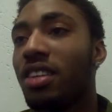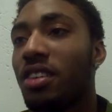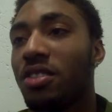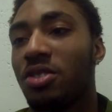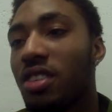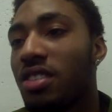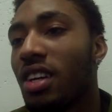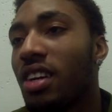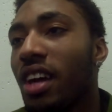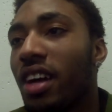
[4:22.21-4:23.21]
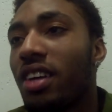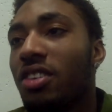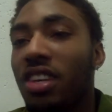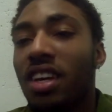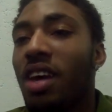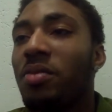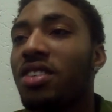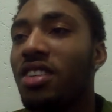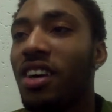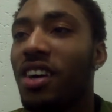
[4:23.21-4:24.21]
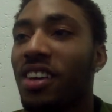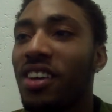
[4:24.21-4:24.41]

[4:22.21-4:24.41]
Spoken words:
As you can see tonight, he can't miss a dunk.